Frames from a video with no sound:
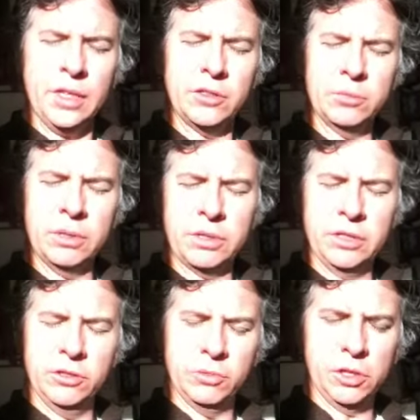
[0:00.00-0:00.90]
sometimes I
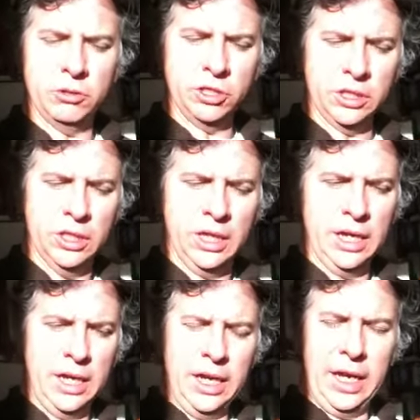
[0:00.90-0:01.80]
do some coaching,
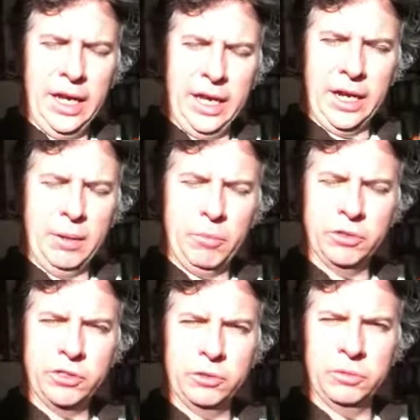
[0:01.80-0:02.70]
and I'm
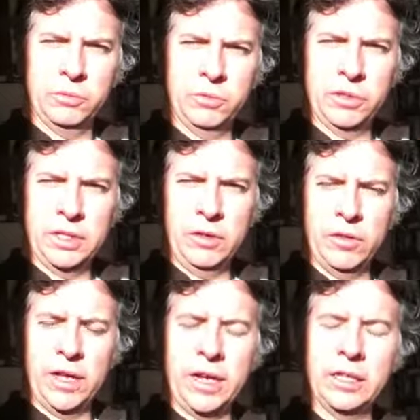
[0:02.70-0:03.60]
also, within all
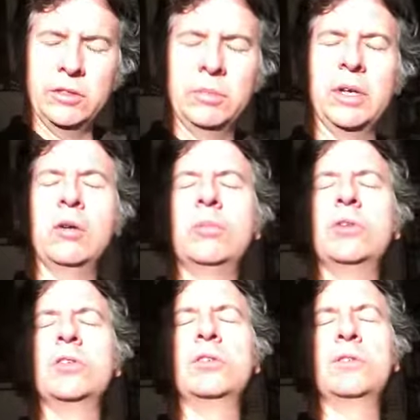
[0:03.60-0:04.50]
that, I do my own
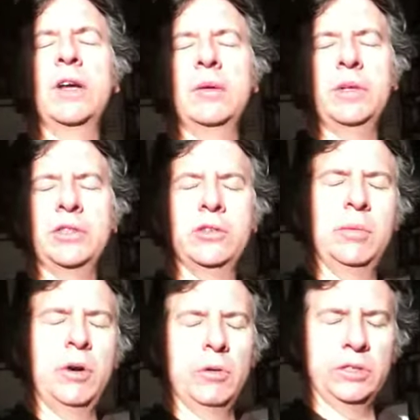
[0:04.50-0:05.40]
personal development. So
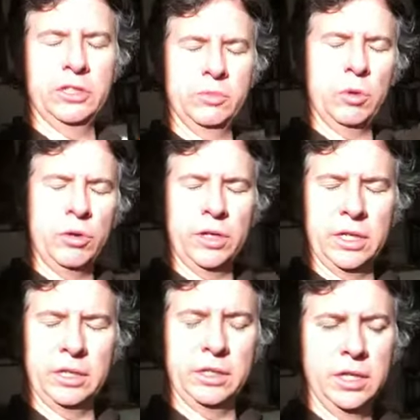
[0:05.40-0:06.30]
I'm always exploring
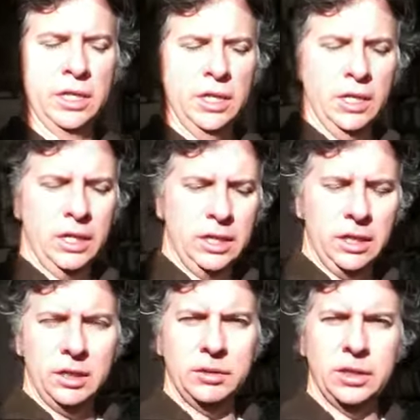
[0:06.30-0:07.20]
and
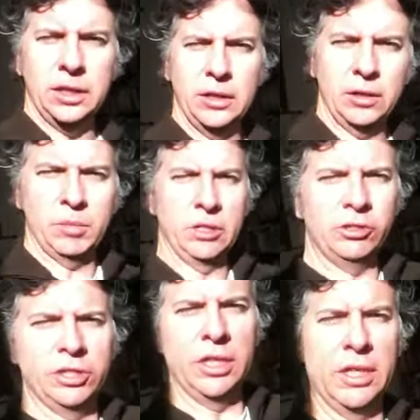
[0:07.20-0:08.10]
on my
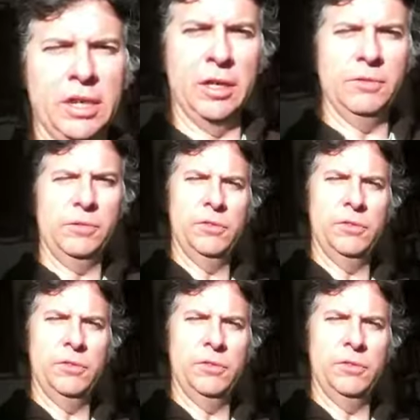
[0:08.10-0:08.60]
journey in life,